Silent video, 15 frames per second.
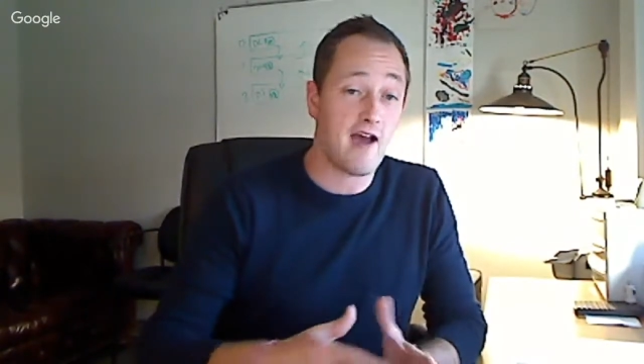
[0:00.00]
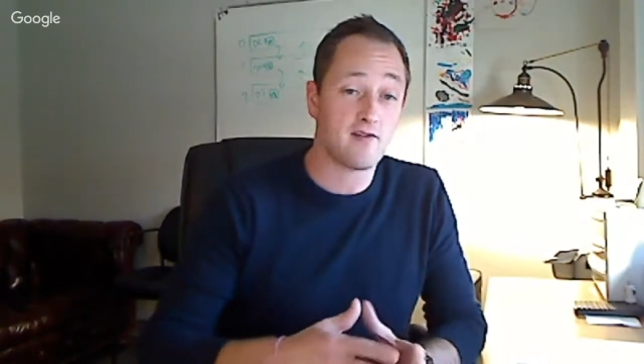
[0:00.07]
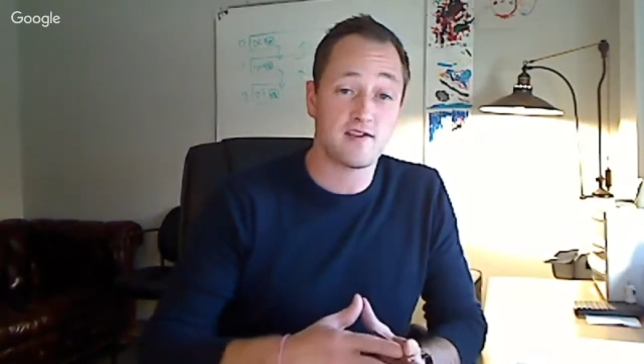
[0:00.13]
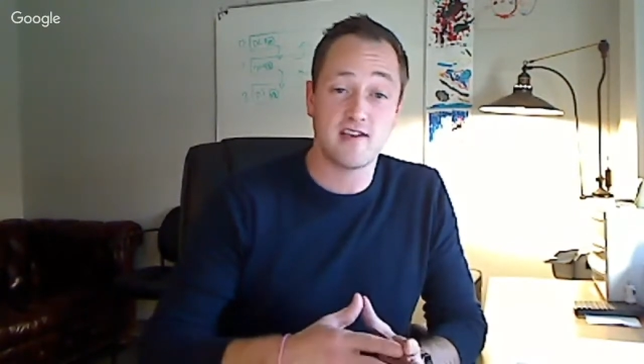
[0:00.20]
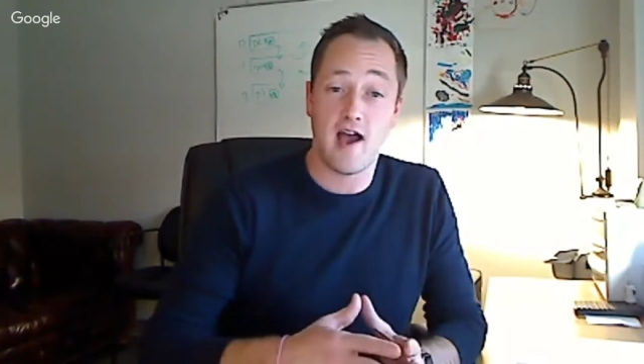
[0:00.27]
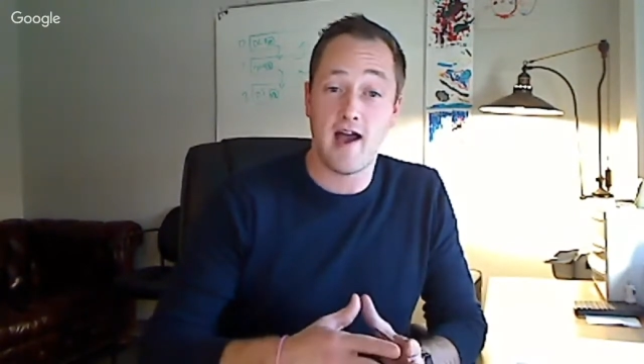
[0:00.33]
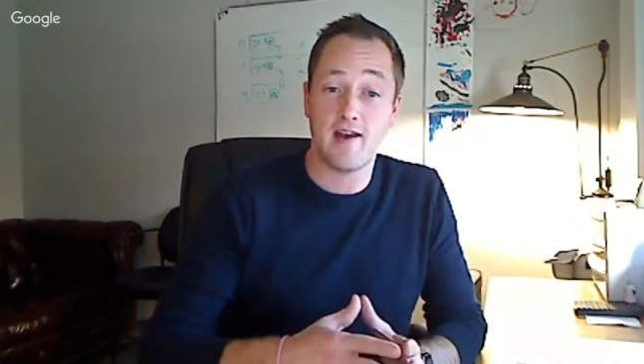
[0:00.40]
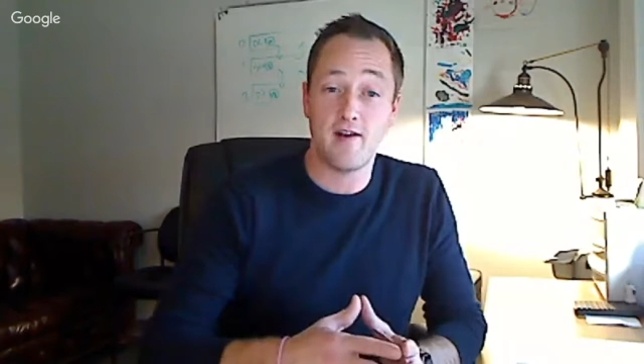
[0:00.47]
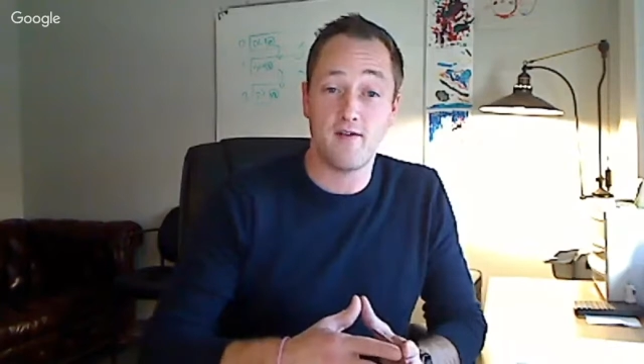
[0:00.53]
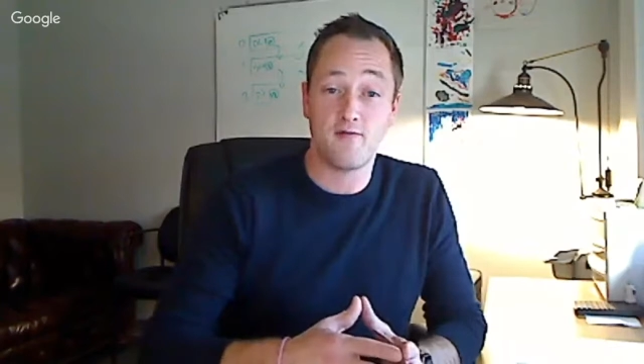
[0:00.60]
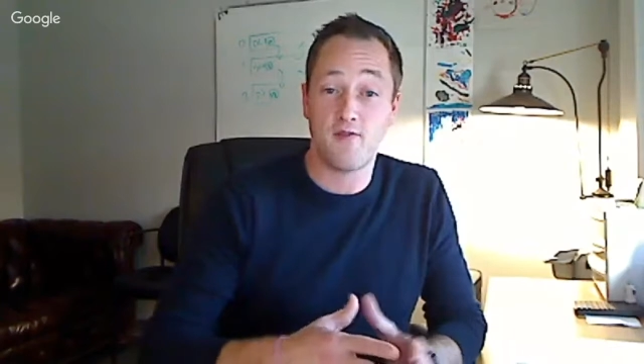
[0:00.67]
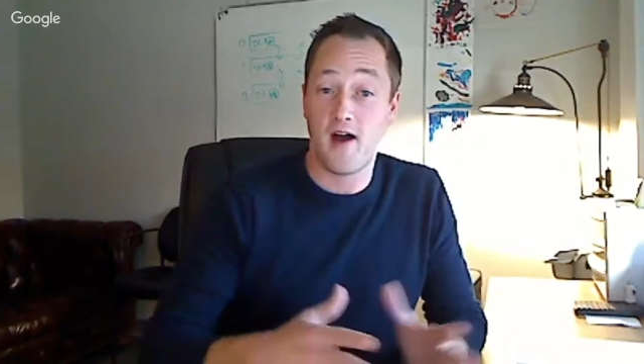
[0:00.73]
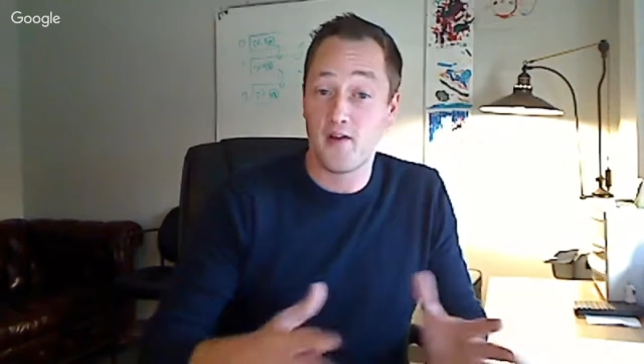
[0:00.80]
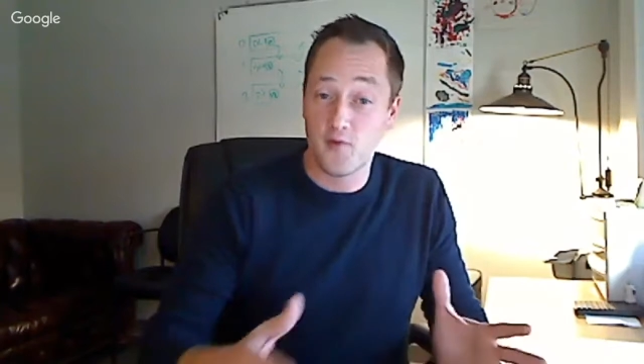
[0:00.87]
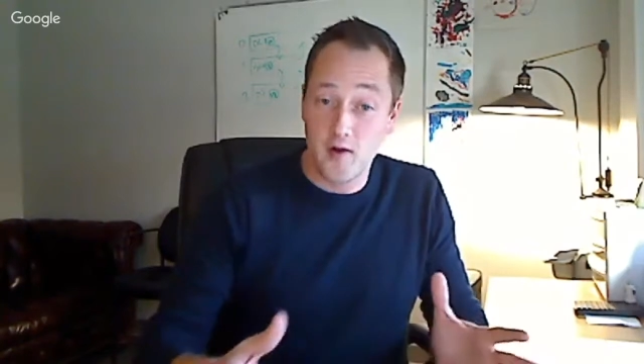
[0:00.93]
outside of
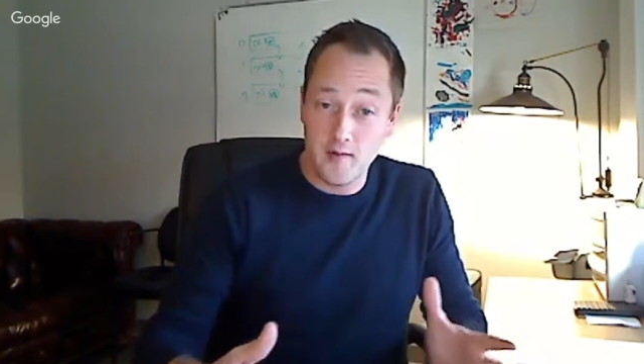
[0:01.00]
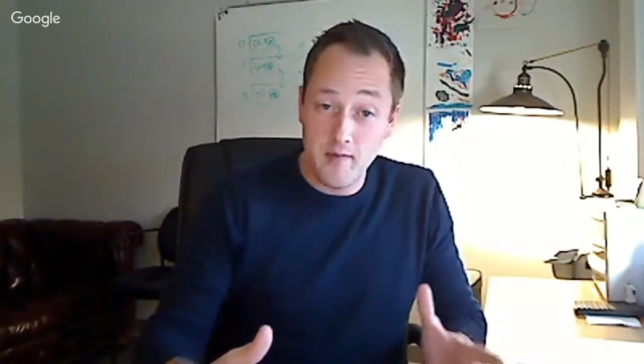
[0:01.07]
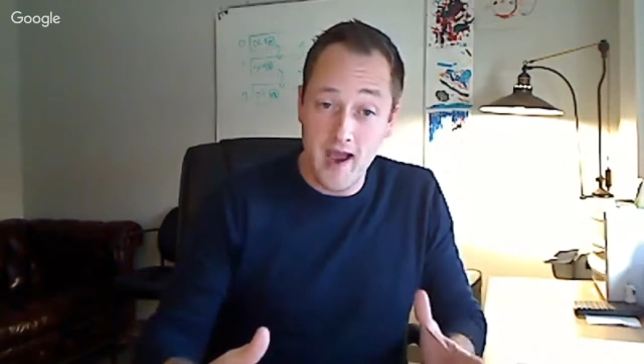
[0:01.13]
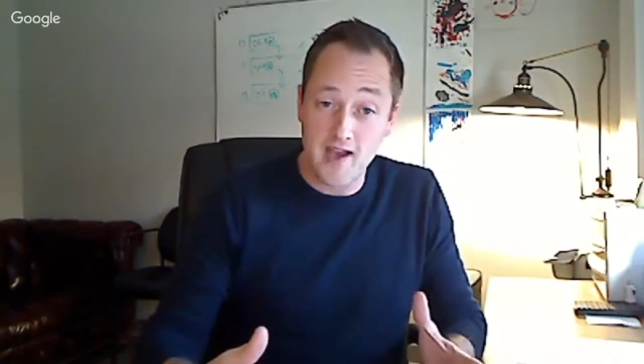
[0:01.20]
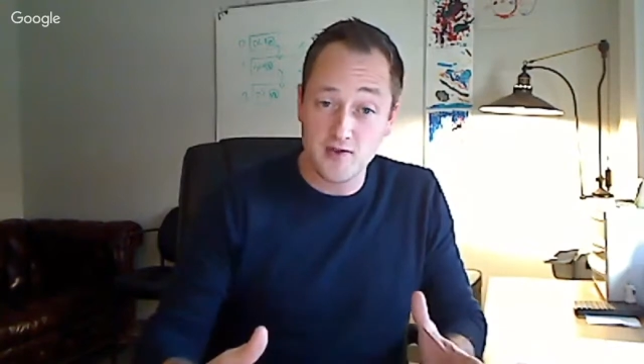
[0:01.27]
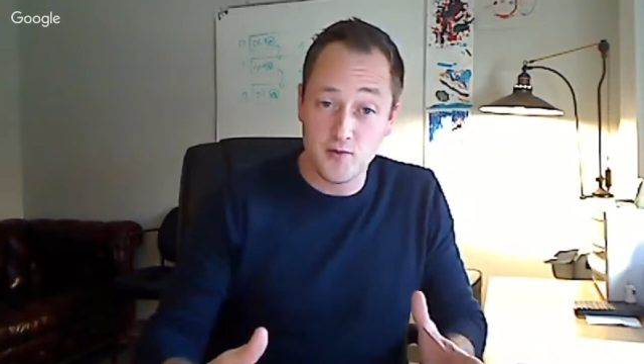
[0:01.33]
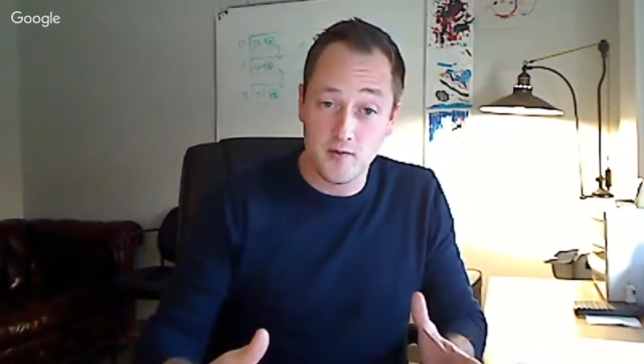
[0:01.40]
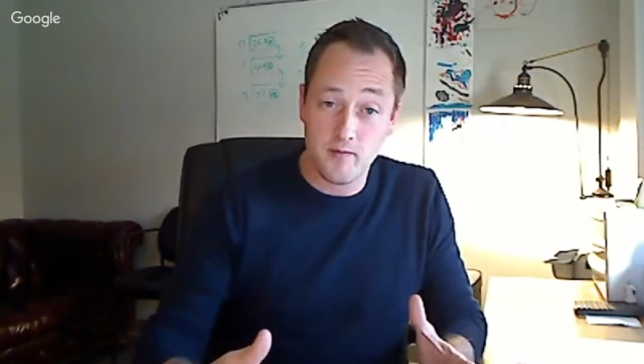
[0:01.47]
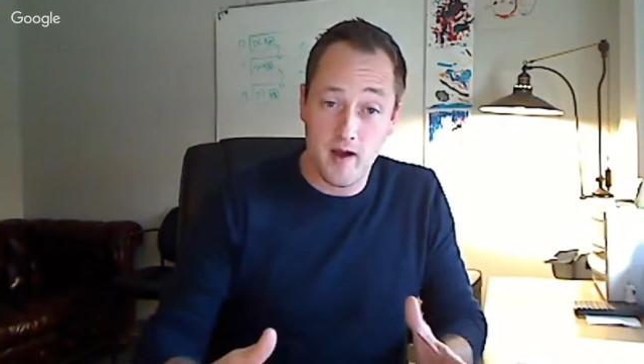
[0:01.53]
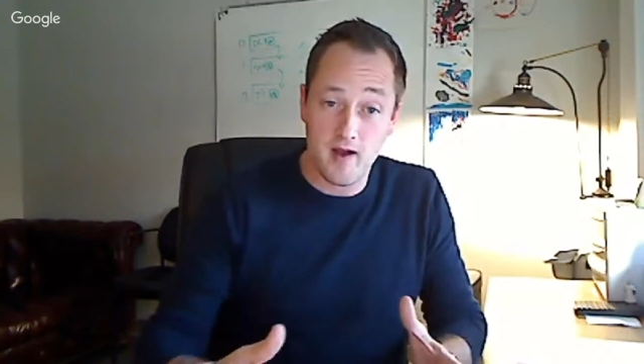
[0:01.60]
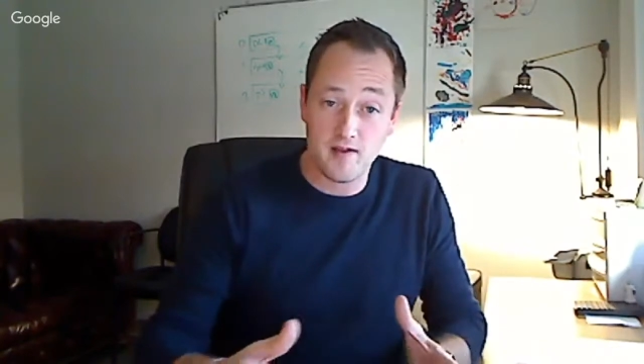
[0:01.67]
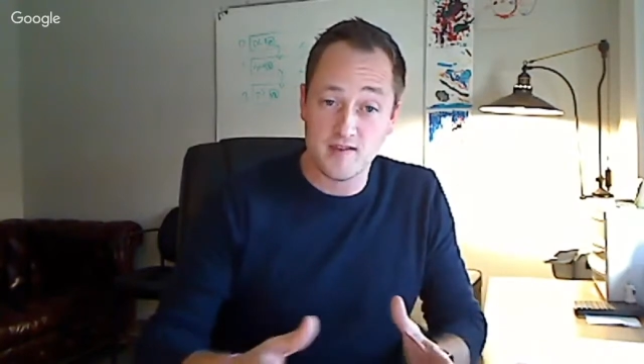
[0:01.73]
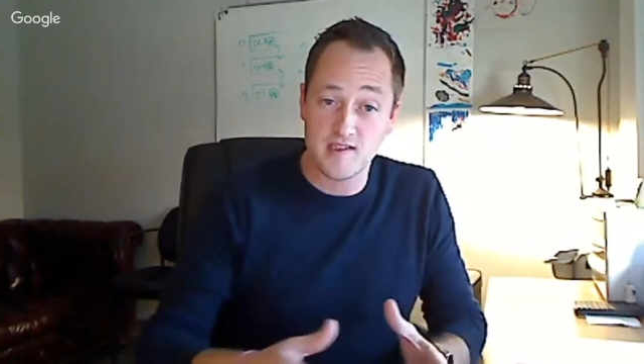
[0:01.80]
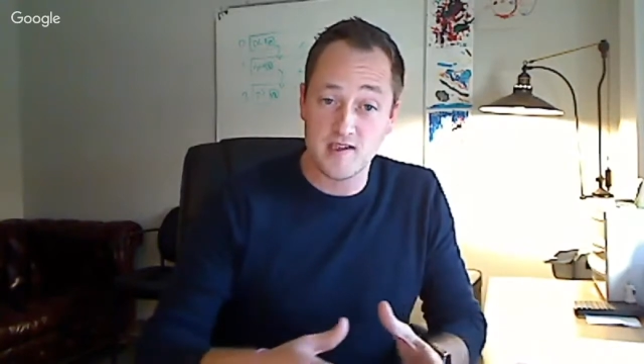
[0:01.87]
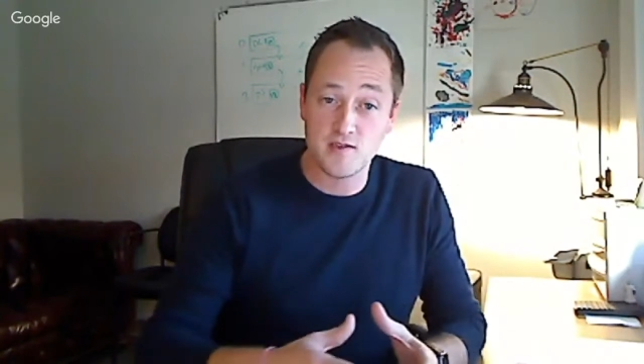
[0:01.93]
fine-grained password
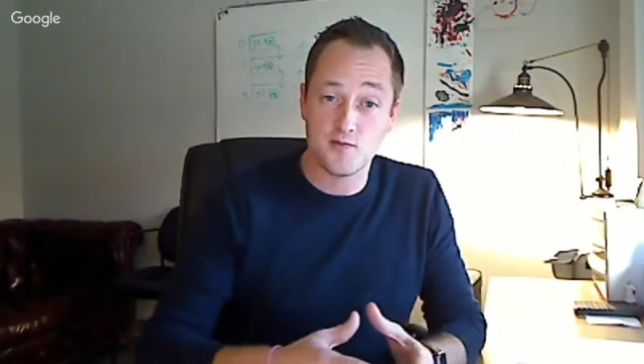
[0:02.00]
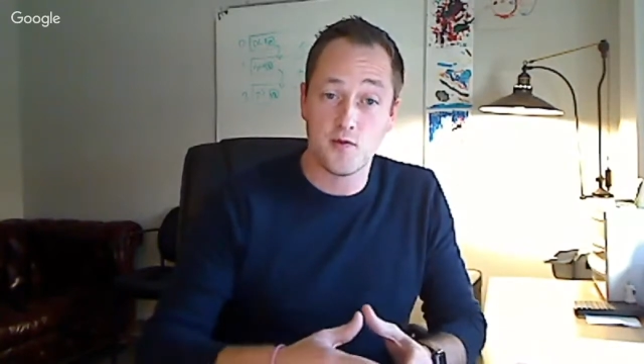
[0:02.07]
policies,